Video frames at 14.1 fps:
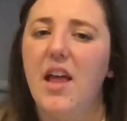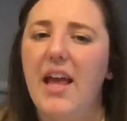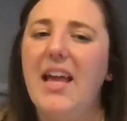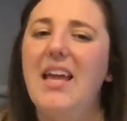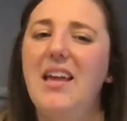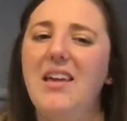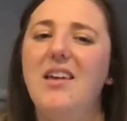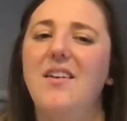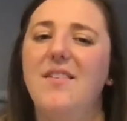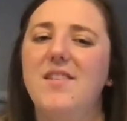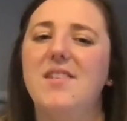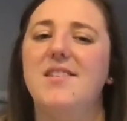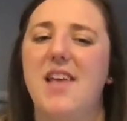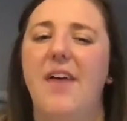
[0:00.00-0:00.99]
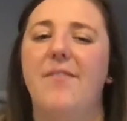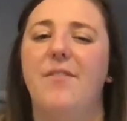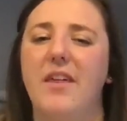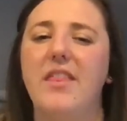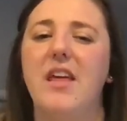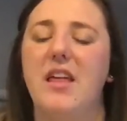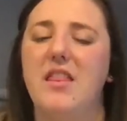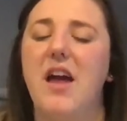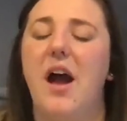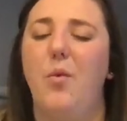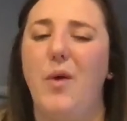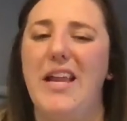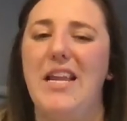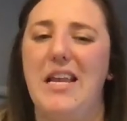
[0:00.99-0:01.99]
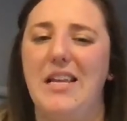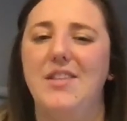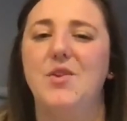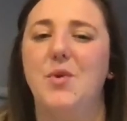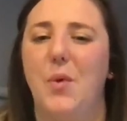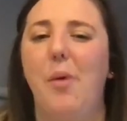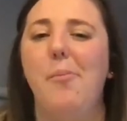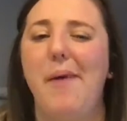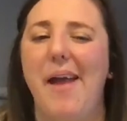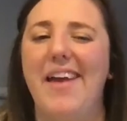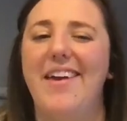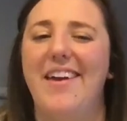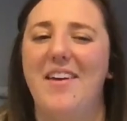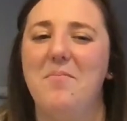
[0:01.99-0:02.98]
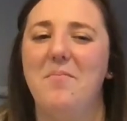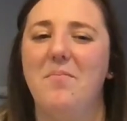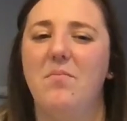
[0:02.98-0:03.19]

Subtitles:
he gives us everything that we need to obey him.